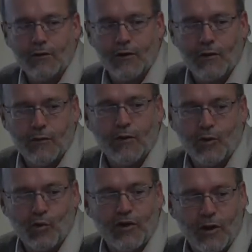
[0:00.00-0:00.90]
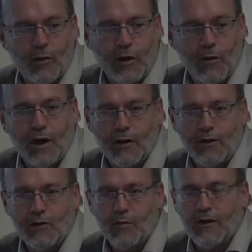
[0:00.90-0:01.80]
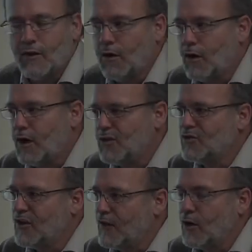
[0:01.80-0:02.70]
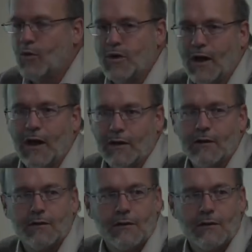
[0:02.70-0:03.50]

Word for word: you know, what they're required to do by the law. And usually they'll go beyond.